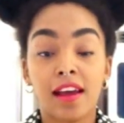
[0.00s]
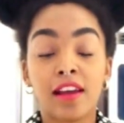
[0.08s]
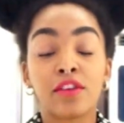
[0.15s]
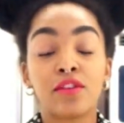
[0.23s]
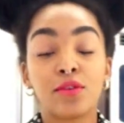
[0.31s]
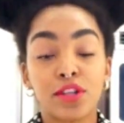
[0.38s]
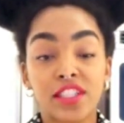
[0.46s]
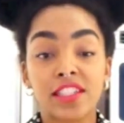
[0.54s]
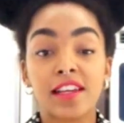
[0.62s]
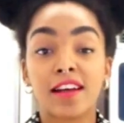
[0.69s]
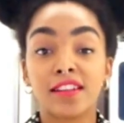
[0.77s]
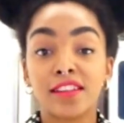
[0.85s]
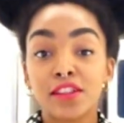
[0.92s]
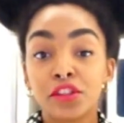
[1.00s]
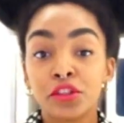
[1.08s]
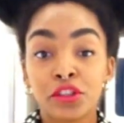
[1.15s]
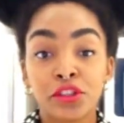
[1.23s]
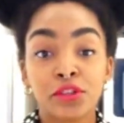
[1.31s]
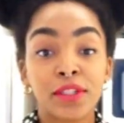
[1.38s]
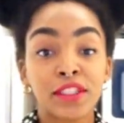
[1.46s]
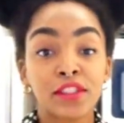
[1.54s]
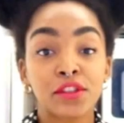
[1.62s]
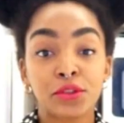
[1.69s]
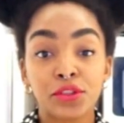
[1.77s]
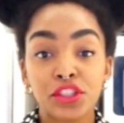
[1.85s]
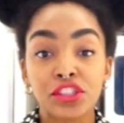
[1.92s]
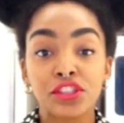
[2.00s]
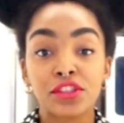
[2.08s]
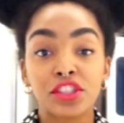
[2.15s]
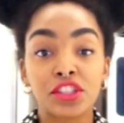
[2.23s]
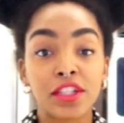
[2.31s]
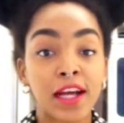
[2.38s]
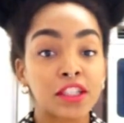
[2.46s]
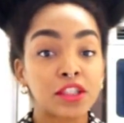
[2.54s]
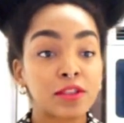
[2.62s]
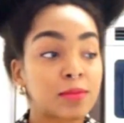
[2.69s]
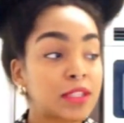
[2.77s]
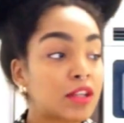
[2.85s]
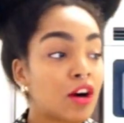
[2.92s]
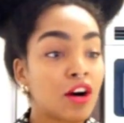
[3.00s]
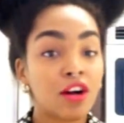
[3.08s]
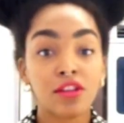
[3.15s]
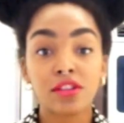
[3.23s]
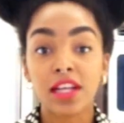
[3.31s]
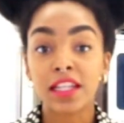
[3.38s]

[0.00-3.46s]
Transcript: And of course, yes, New Year's resolutions should actually be called